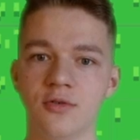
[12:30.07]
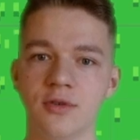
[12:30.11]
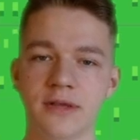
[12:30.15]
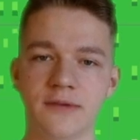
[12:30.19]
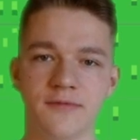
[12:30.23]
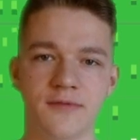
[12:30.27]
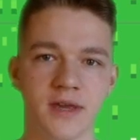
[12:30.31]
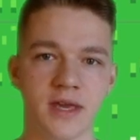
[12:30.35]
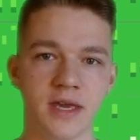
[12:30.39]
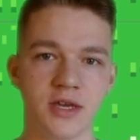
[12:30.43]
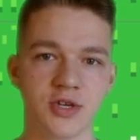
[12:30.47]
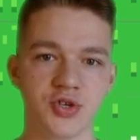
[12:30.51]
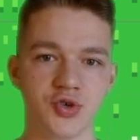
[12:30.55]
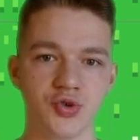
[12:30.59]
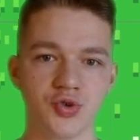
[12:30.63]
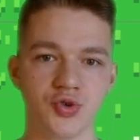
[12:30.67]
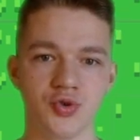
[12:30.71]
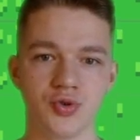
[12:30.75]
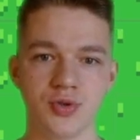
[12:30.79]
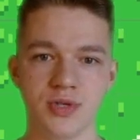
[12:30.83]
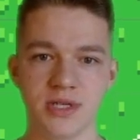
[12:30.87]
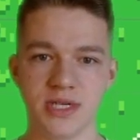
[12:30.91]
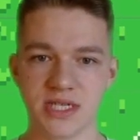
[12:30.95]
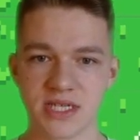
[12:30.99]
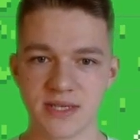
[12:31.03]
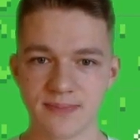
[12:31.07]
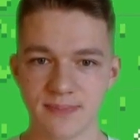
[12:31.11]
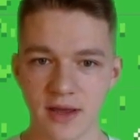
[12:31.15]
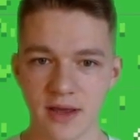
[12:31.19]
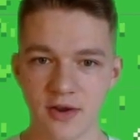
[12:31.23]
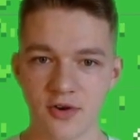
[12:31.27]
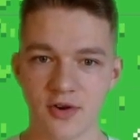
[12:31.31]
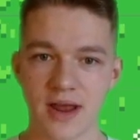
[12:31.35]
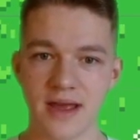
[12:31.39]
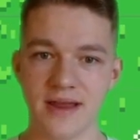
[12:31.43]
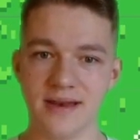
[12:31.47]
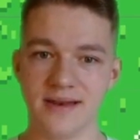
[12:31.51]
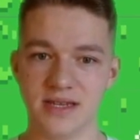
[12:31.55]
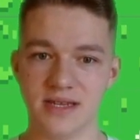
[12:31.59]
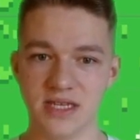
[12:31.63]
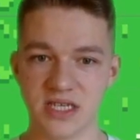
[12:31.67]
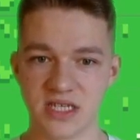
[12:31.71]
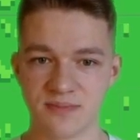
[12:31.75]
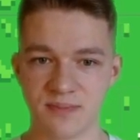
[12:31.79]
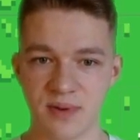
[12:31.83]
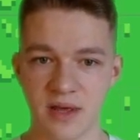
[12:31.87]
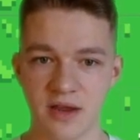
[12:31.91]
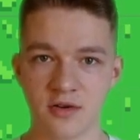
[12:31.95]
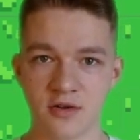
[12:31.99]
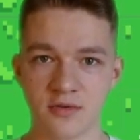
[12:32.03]
notification to this player and this
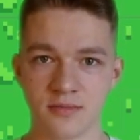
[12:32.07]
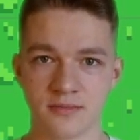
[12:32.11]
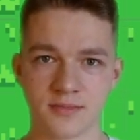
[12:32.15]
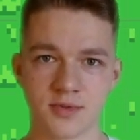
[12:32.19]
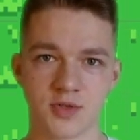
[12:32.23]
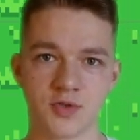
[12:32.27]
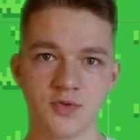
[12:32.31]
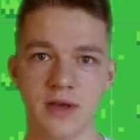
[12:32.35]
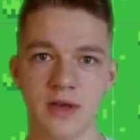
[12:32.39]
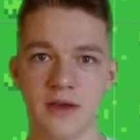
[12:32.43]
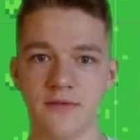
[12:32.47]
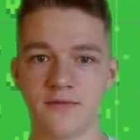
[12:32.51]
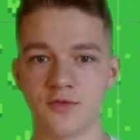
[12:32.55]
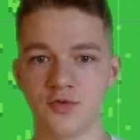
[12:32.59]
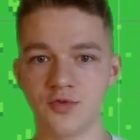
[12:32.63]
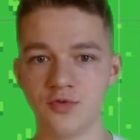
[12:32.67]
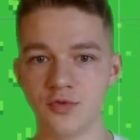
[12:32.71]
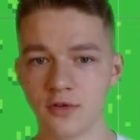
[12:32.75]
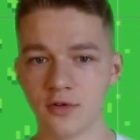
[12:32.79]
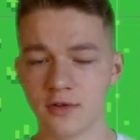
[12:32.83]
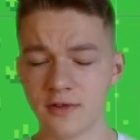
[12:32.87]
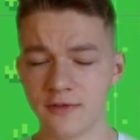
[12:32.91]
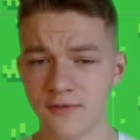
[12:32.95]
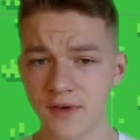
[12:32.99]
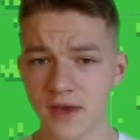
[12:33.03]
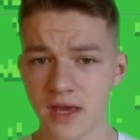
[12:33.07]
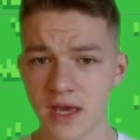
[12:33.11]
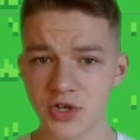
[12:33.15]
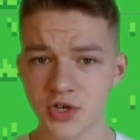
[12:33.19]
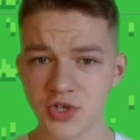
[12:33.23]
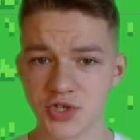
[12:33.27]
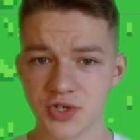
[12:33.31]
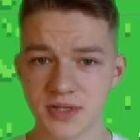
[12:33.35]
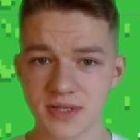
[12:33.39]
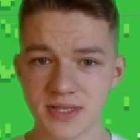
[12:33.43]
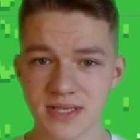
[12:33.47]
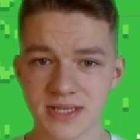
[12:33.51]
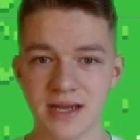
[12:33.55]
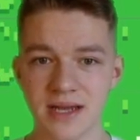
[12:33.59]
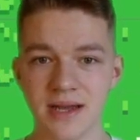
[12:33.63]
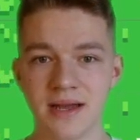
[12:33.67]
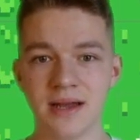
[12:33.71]
player, so we have two notifications.